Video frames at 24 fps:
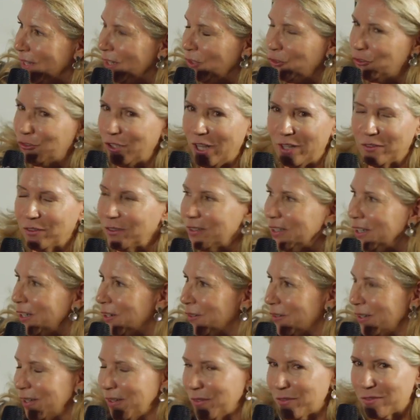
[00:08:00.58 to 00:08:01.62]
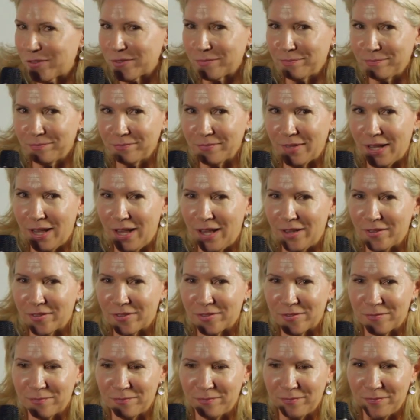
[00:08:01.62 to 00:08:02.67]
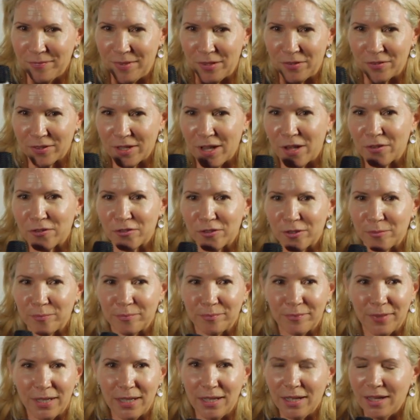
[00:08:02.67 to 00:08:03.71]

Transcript: chandelier has these custom